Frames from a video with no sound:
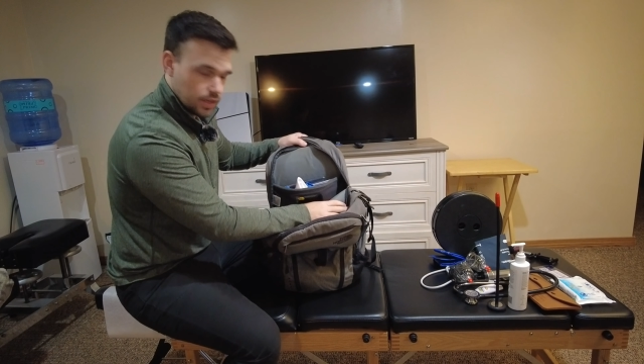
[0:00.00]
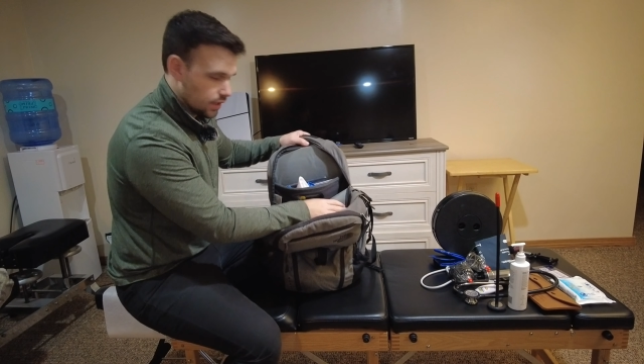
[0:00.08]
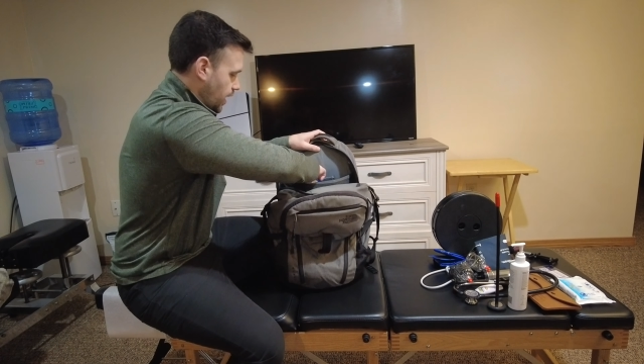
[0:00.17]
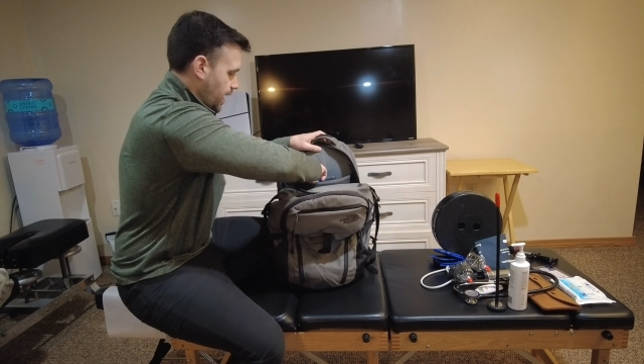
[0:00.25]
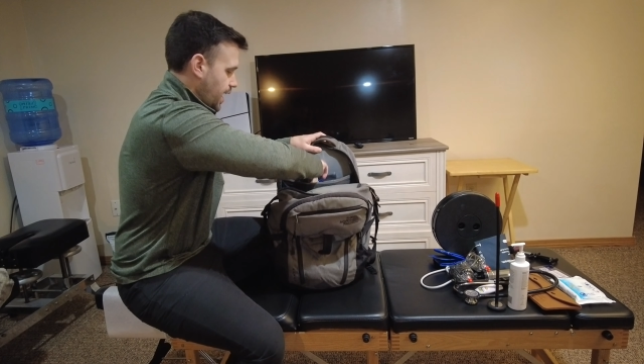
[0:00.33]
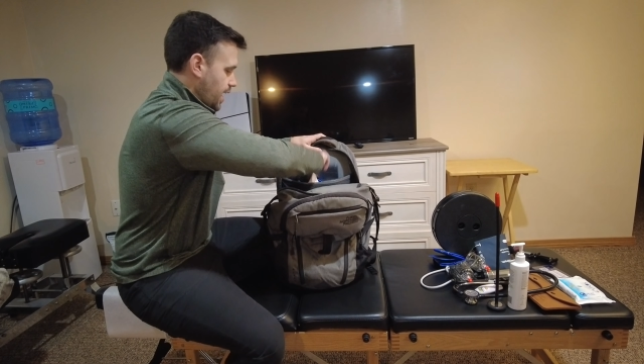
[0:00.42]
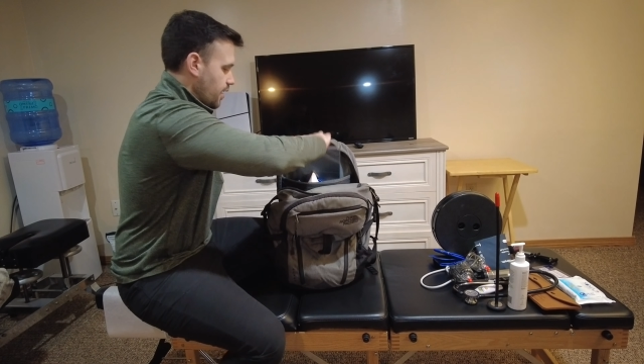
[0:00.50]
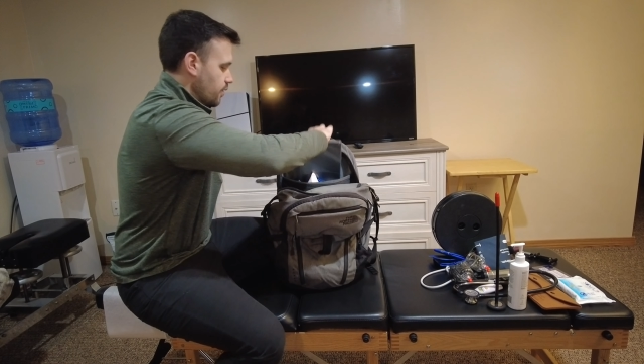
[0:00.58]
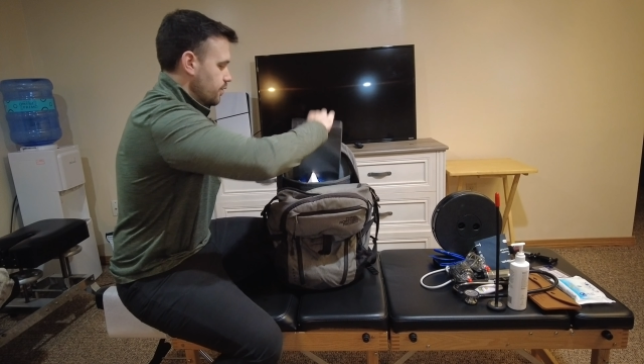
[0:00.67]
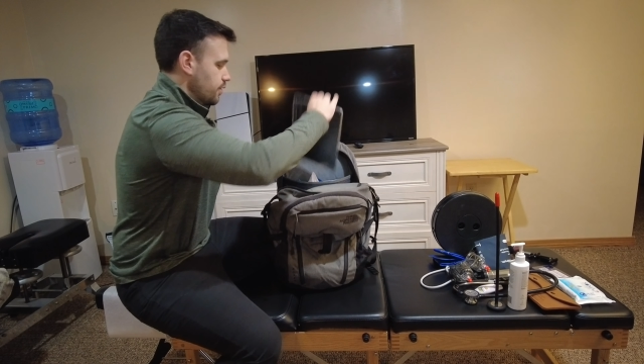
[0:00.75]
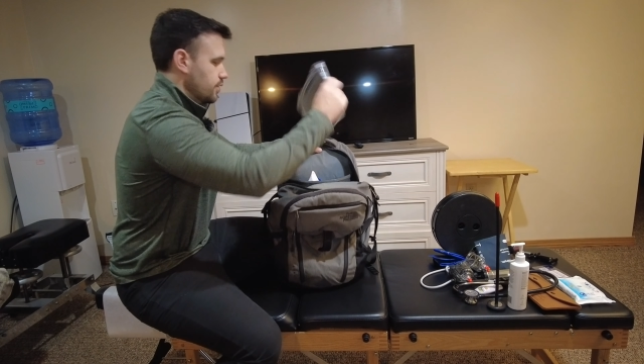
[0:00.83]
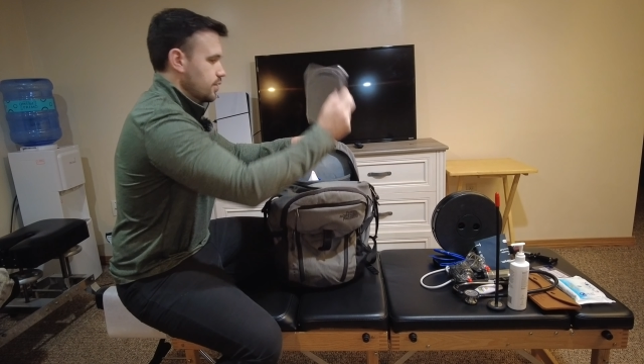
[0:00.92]
So I
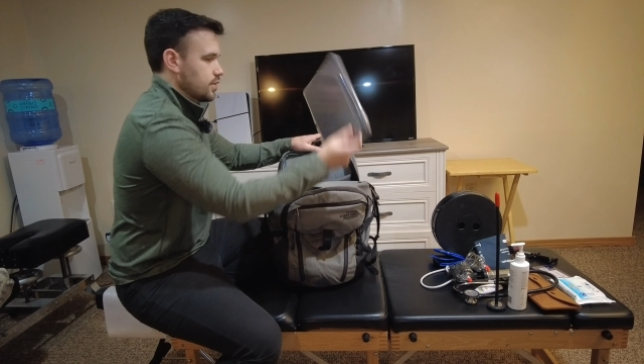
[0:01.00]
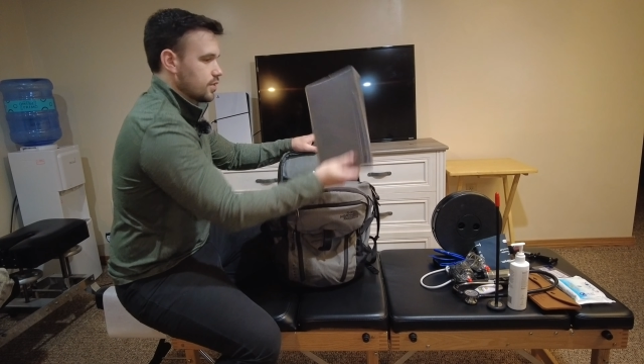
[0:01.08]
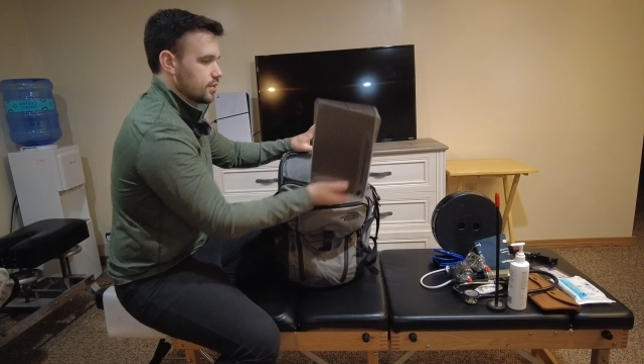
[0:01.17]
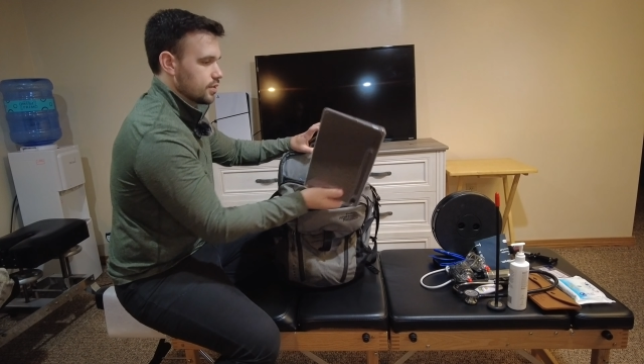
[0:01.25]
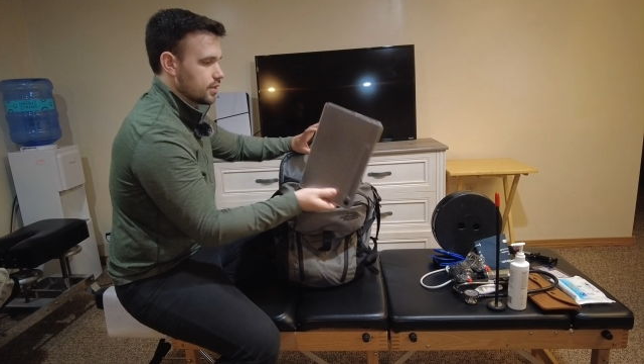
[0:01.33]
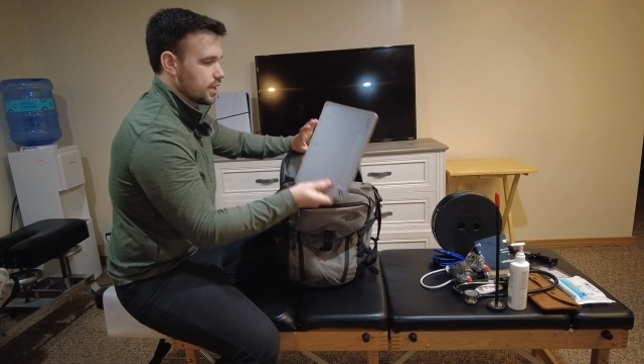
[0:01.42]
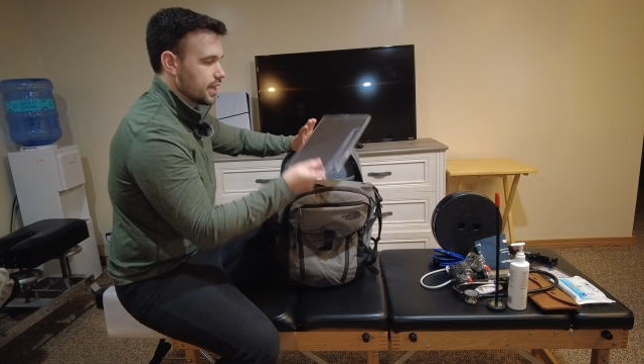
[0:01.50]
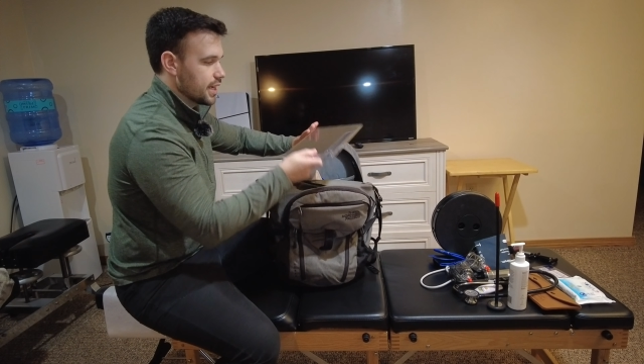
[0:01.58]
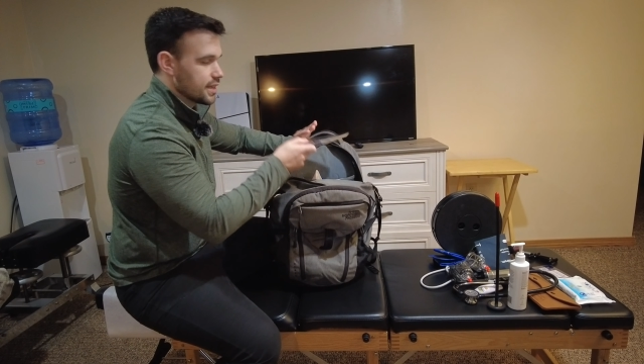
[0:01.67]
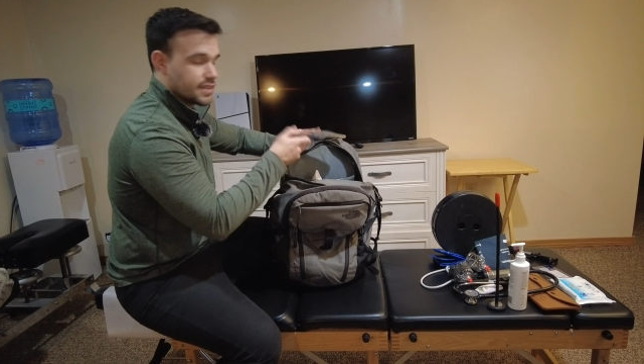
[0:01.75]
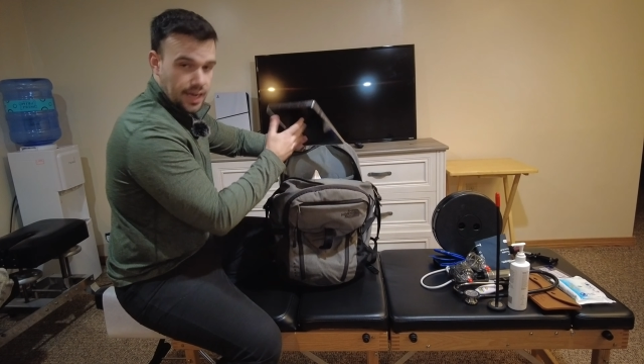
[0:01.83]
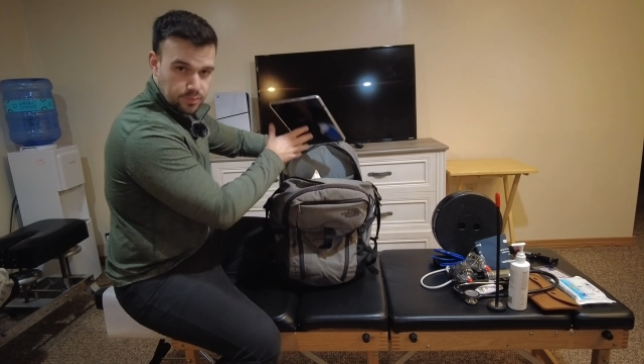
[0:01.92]
have
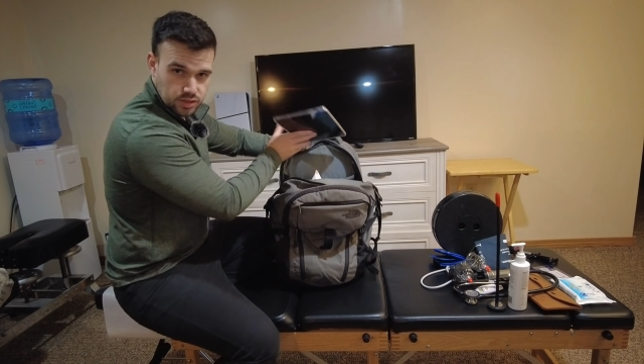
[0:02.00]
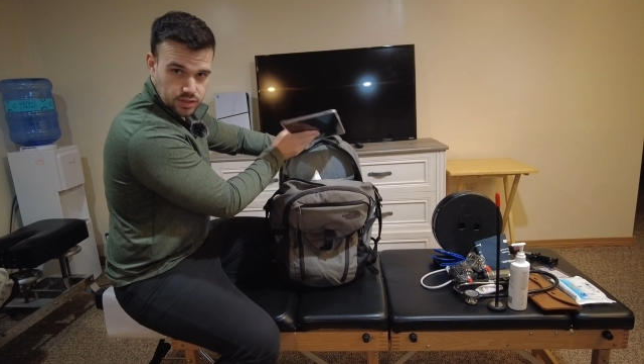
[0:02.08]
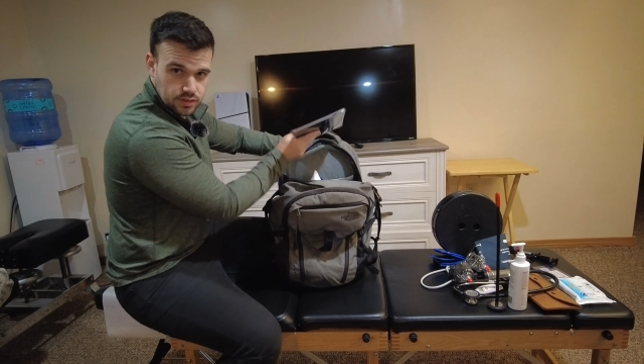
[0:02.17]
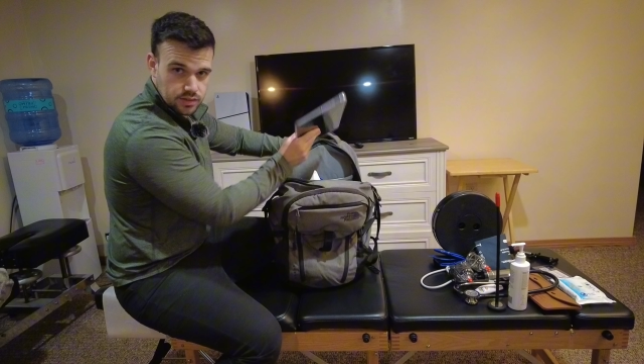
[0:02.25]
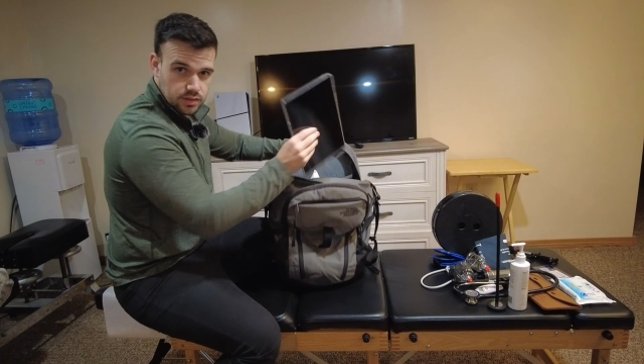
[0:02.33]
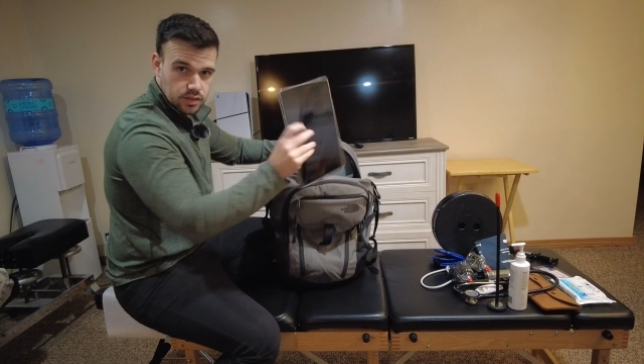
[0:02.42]
a tablet.